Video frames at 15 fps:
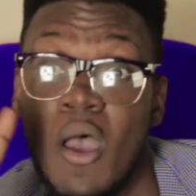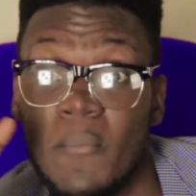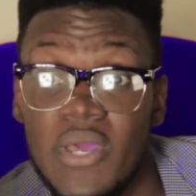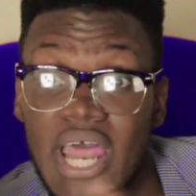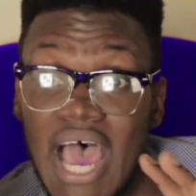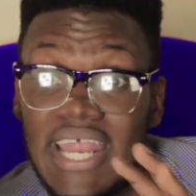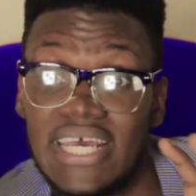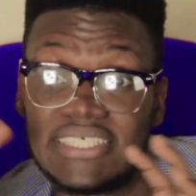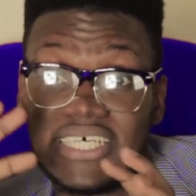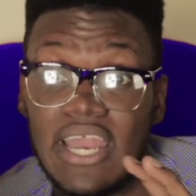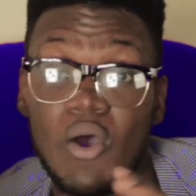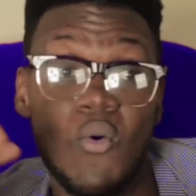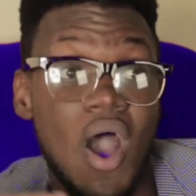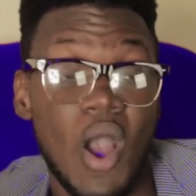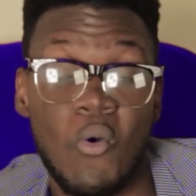I don't understand
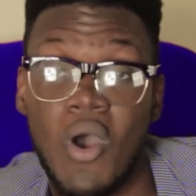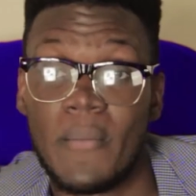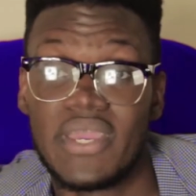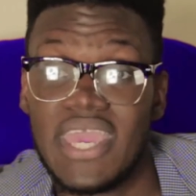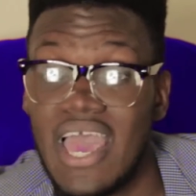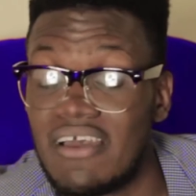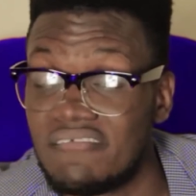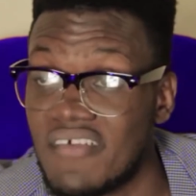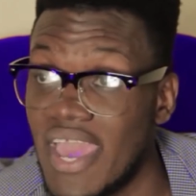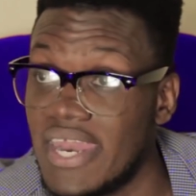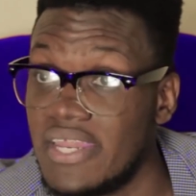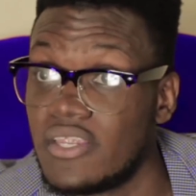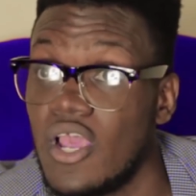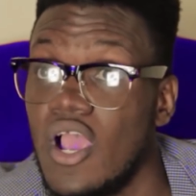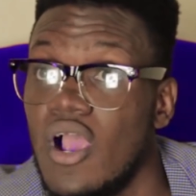how I go, I can't find it.